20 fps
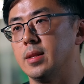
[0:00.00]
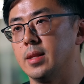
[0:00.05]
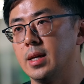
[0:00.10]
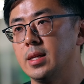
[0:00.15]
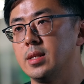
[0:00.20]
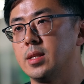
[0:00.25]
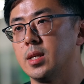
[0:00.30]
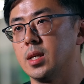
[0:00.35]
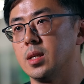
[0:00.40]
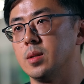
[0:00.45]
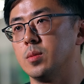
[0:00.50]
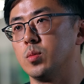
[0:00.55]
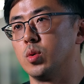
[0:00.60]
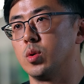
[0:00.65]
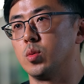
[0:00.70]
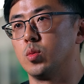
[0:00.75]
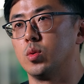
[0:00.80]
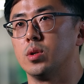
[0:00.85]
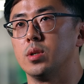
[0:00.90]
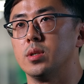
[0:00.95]
that time, we
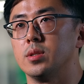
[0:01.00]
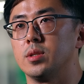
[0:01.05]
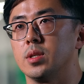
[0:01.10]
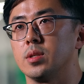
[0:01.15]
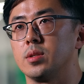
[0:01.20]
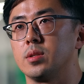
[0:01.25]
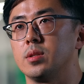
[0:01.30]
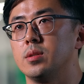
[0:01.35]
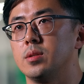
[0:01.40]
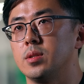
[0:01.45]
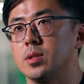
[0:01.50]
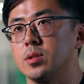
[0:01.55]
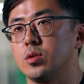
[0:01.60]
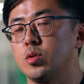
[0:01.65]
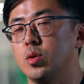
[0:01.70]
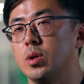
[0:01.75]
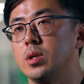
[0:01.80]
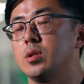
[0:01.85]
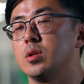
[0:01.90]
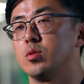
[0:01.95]
were just, just
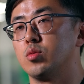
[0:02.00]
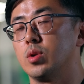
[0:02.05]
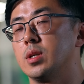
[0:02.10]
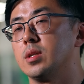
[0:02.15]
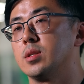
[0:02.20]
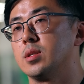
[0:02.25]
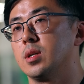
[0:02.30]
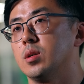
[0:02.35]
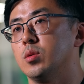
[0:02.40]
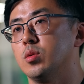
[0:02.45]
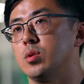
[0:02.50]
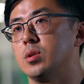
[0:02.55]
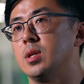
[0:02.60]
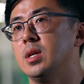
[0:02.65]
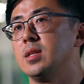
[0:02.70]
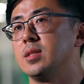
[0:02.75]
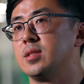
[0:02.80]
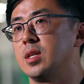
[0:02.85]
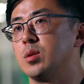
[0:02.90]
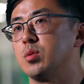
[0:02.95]
trying to raise our
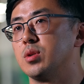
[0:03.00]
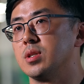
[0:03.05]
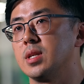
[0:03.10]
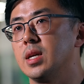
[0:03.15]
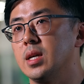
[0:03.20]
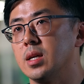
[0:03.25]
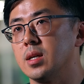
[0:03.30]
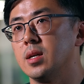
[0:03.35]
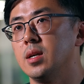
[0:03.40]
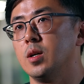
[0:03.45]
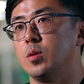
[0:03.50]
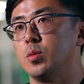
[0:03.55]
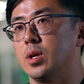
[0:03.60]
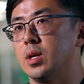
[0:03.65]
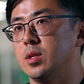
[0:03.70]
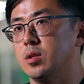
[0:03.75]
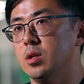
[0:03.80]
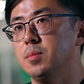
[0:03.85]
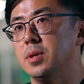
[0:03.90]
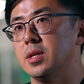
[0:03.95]
Series A. We
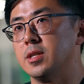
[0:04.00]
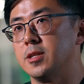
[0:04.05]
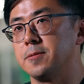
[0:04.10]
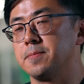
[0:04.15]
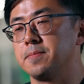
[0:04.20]
had no money.